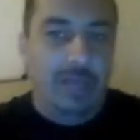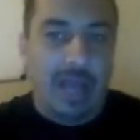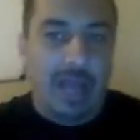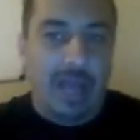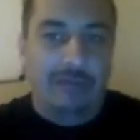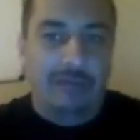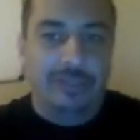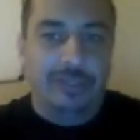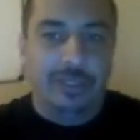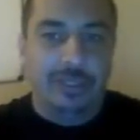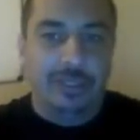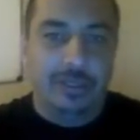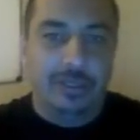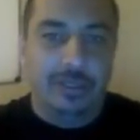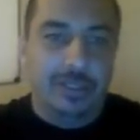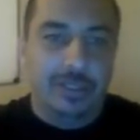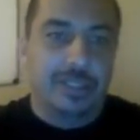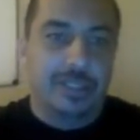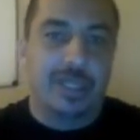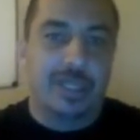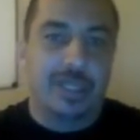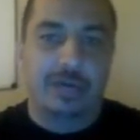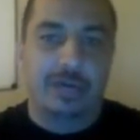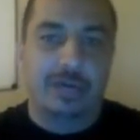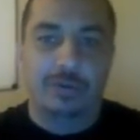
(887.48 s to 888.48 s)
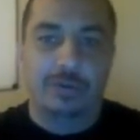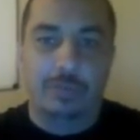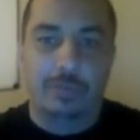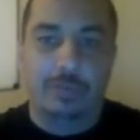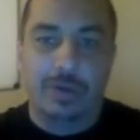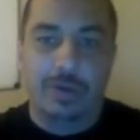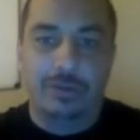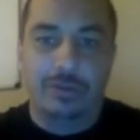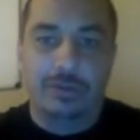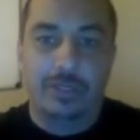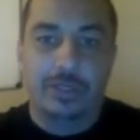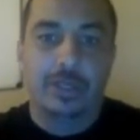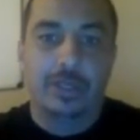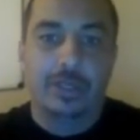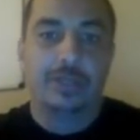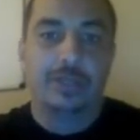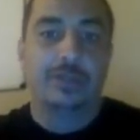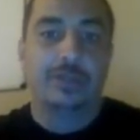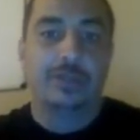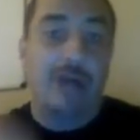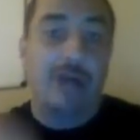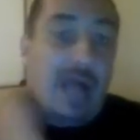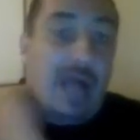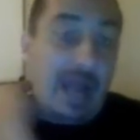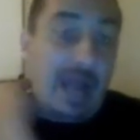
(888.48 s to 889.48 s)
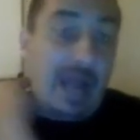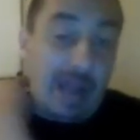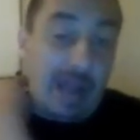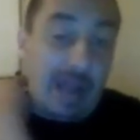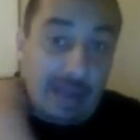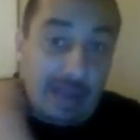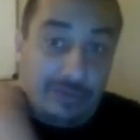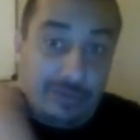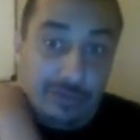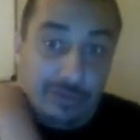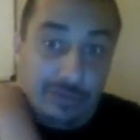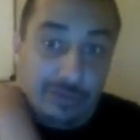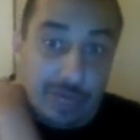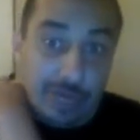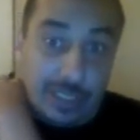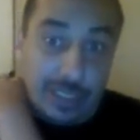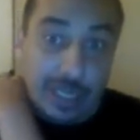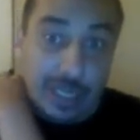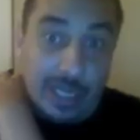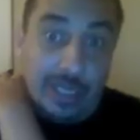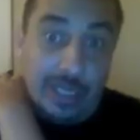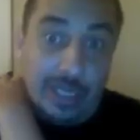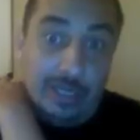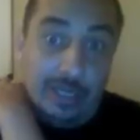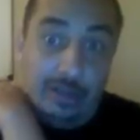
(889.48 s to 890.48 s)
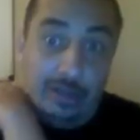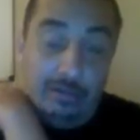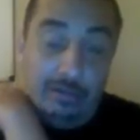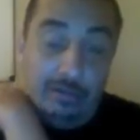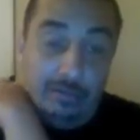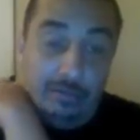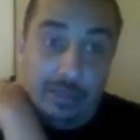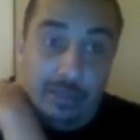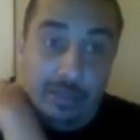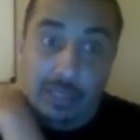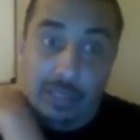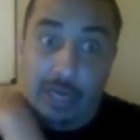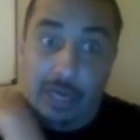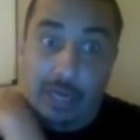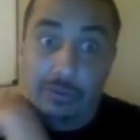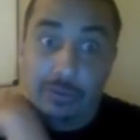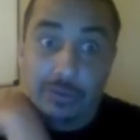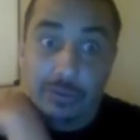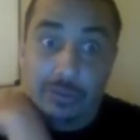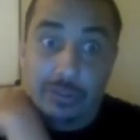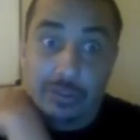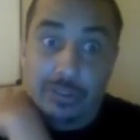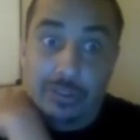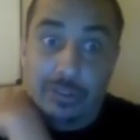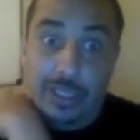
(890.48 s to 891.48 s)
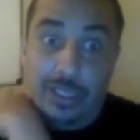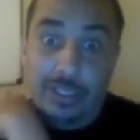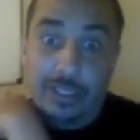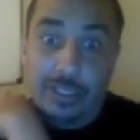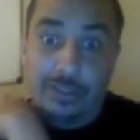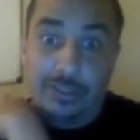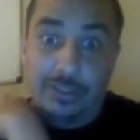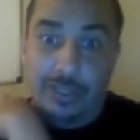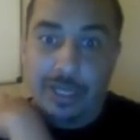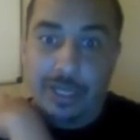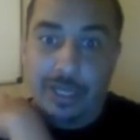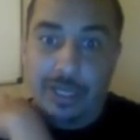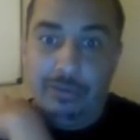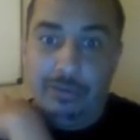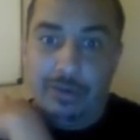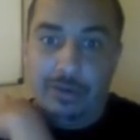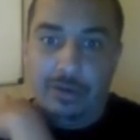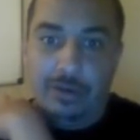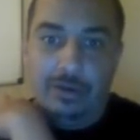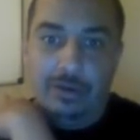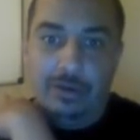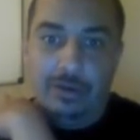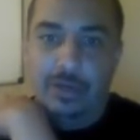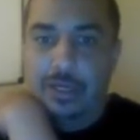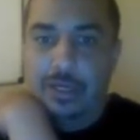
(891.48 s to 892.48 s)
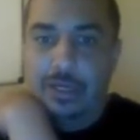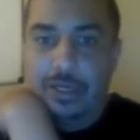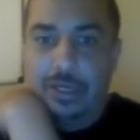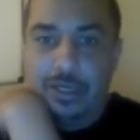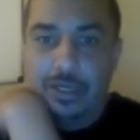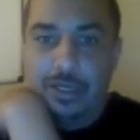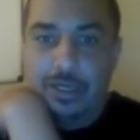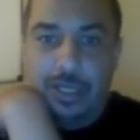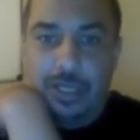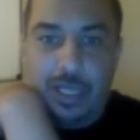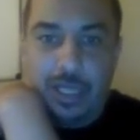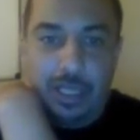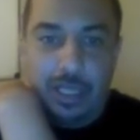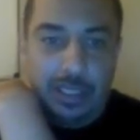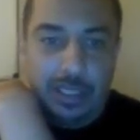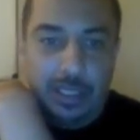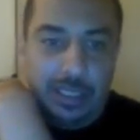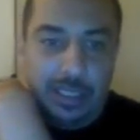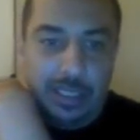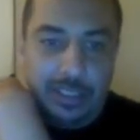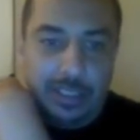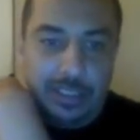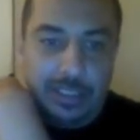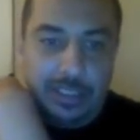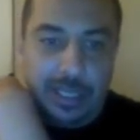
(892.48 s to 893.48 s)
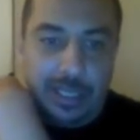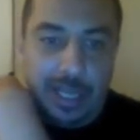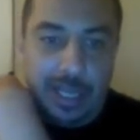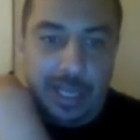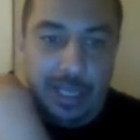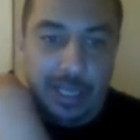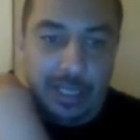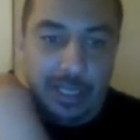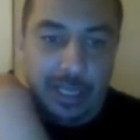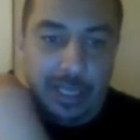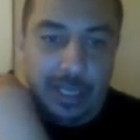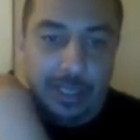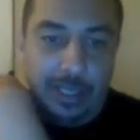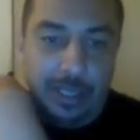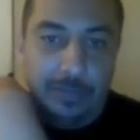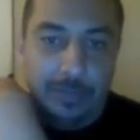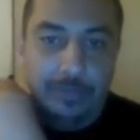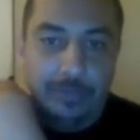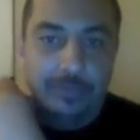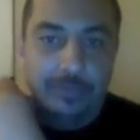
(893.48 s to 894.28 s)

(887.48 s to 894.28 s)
Obviously, this is not a real post. So after you write that in, I just want to say it's your keyword, or let's say like